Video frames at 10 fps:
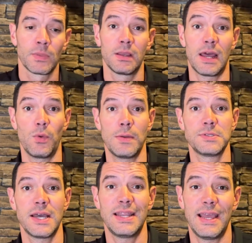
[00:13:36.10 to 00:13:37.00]
Got a
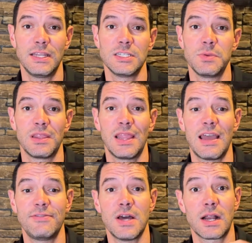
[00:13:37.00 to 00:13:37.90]
website,
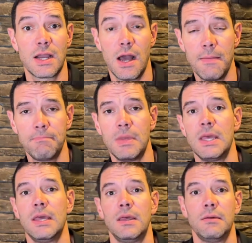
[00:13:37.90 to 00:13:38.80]
andysmithlife.com.
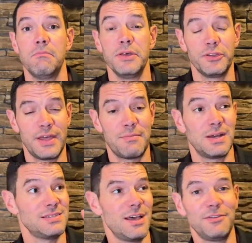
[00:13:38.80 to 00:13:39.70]
Built that
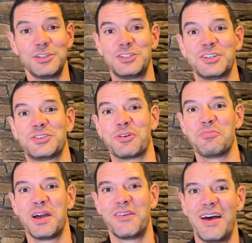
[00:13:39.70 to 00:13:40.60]
myself just to sort of
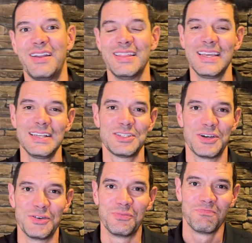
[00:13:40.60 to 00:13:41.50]
play around and think.
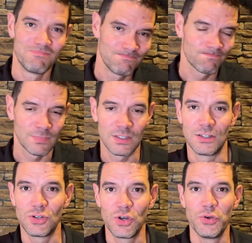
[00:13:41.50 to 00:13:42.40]
So
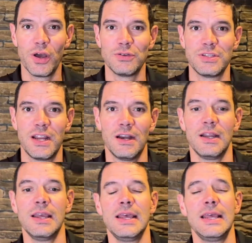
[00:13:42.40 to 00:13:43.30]
kudos there.
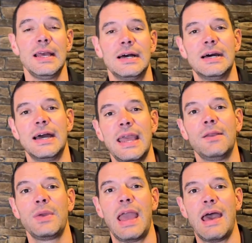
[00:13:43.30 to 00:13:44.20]
And
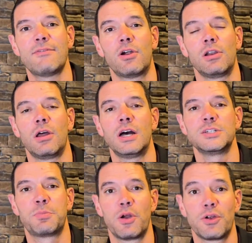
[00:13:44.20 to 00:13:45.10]
we have our
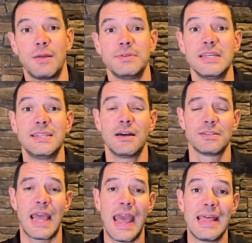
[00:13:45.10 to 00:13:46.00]
launch program details
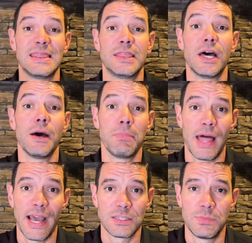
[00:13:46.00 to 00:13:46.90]
at
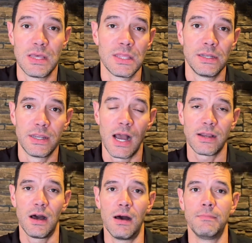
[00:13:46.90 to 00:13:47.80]

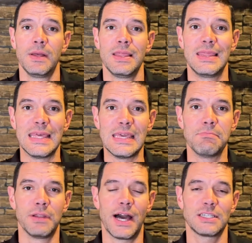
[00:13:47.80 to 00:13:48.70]
theblacksmith.com,
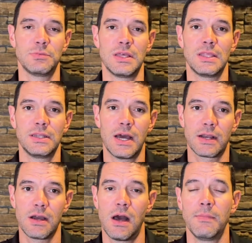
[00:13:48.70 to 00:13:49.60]

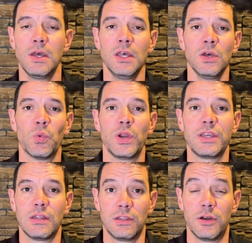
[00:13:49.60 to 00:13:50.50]
theblacksmith.com, where you
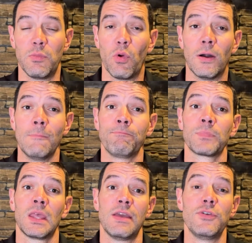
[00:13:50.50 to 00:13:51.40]
can learn more.
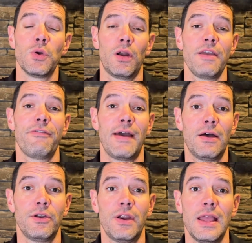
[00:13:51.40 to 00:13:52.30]
If you are a
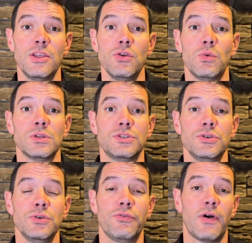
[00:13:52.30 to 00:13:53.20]
founder and you want
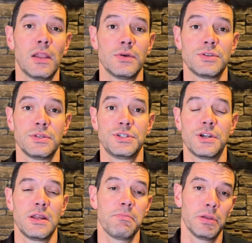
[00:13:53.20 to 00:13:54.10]
to follow us on this
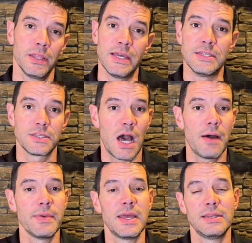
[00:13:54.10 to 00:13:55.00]
journey, please
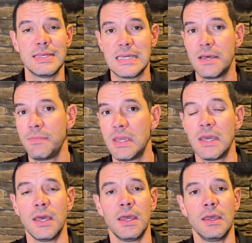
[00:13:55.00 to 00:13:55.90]
comment, DM me,
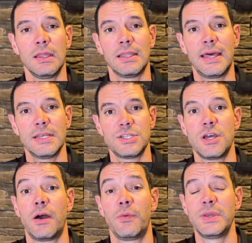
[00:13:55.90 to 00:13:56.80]
let us
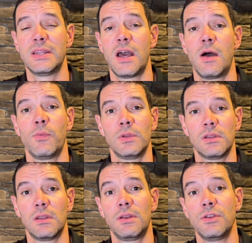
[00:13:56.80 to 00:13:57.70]
know how we can help.
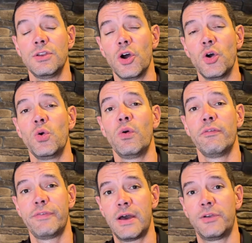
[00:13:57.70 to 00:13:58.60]
No
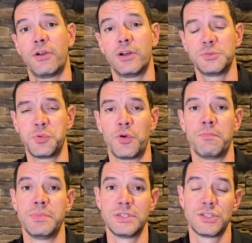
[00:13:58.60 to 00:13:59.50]
founder, entrepreneur,
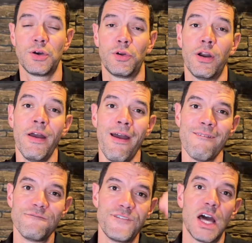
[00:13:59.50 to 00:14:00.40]
business owner,
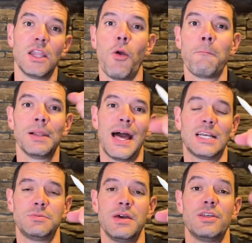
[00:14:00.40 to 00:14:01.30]
fellow
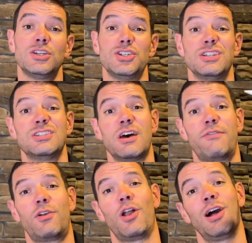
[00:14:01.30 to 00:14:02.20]
blacksmith should
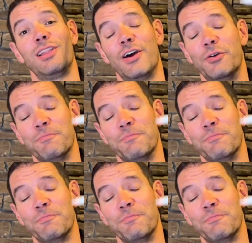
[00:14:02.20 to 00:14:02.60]
suffer alone.